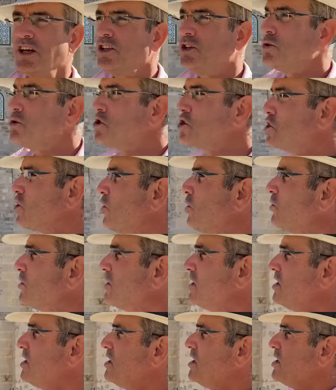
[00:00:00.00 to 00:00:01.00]
To show
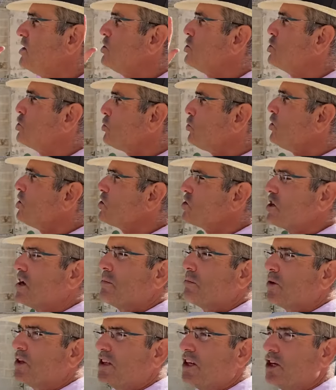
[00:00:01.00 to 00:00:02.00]
the Jewish
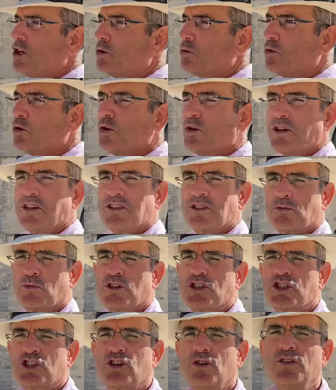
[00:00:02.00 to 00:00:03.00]
temple in ruins
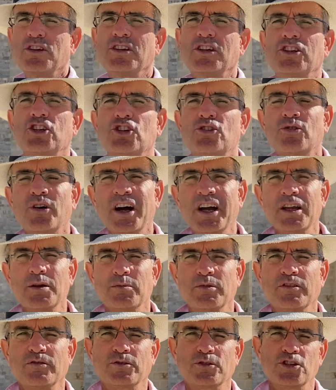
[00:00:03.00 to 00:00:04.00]
was showing the
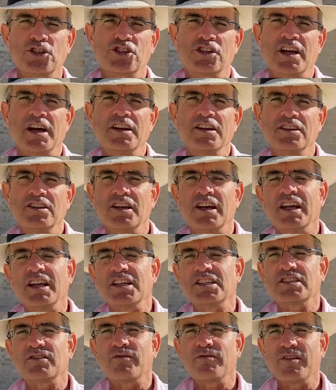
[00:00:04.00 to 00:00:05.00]
triumph of Christianity and
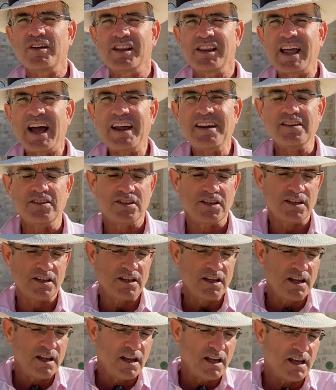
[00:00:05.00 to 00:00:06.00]
its validity
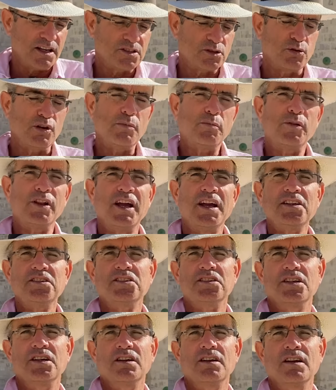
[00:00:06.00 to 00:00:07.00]
as
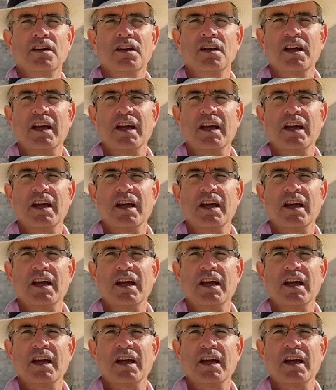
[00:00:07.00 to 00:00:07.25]
replacing